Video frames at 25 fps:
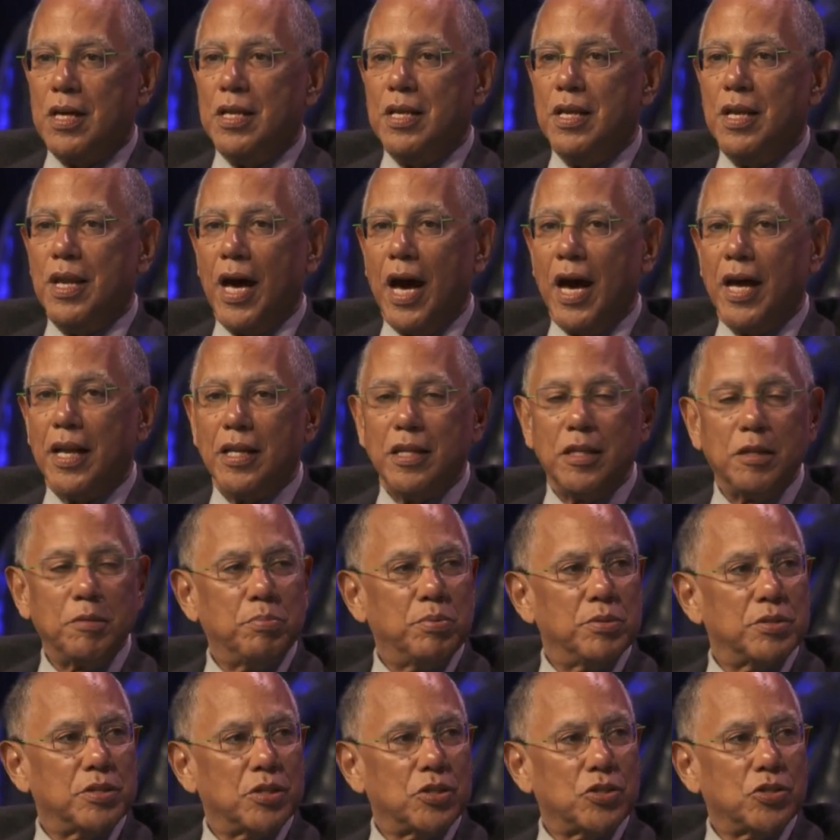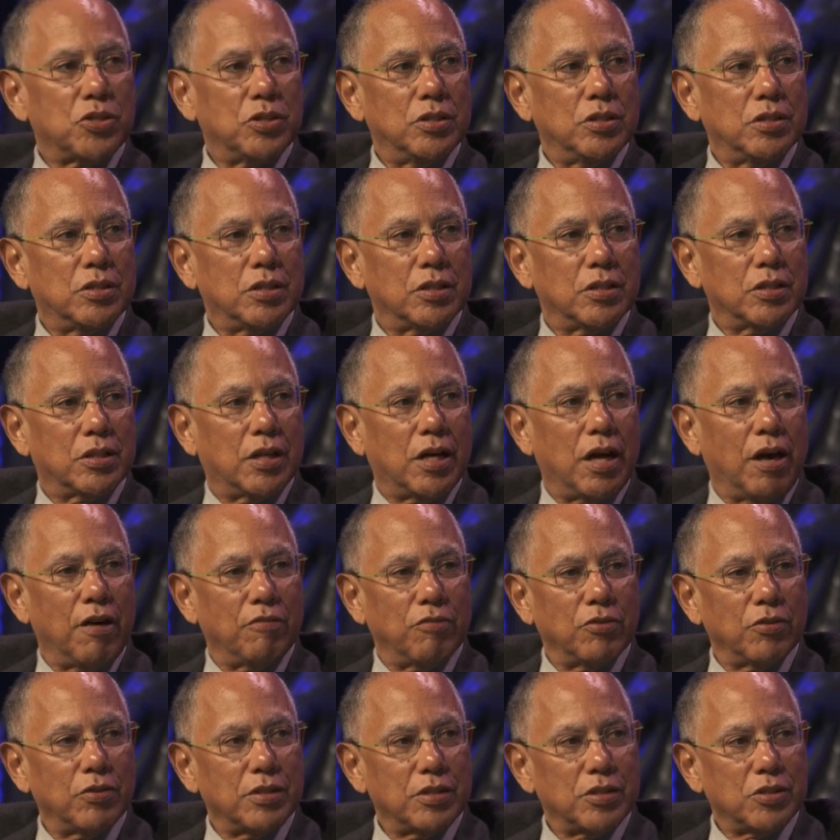not in the position to
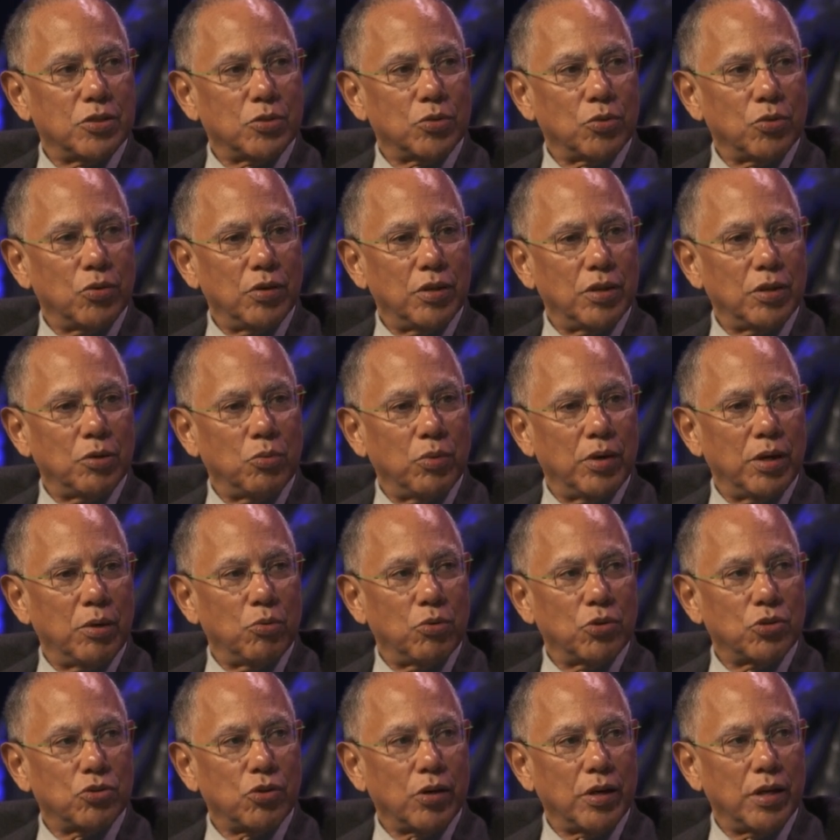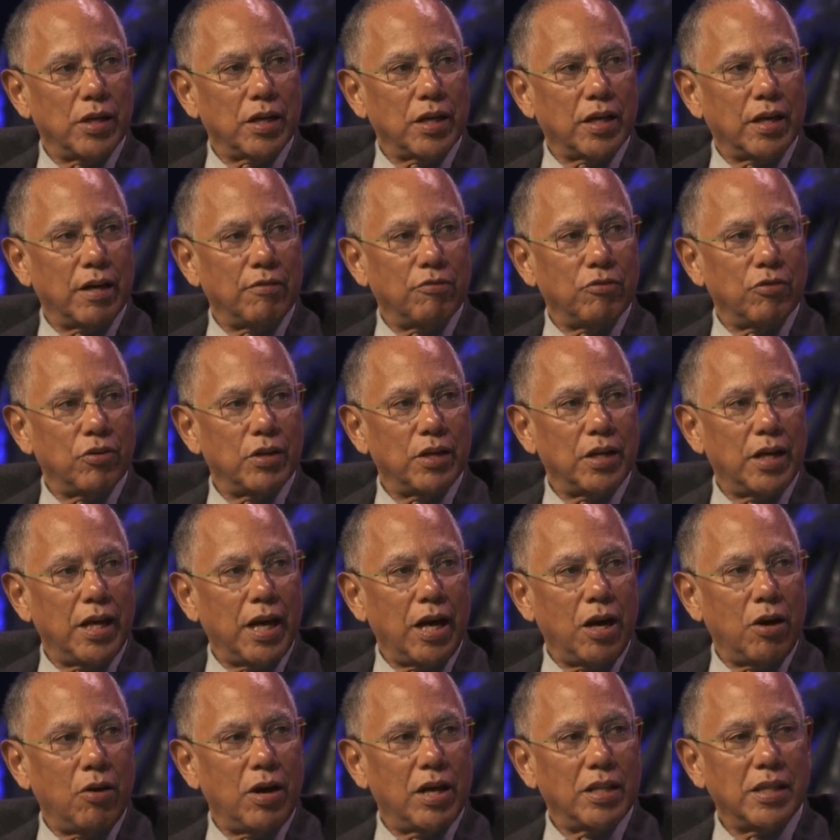cover the story the way we're trying to cover it now?